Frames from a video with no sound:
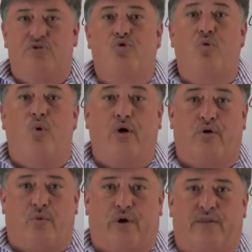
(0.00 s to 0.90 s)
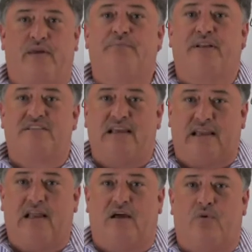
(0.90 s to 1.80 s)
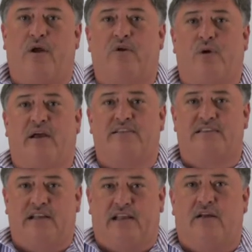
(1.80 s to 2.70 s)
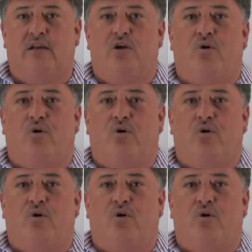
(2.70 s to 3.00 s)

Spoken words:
to work with, in particular when we are dealing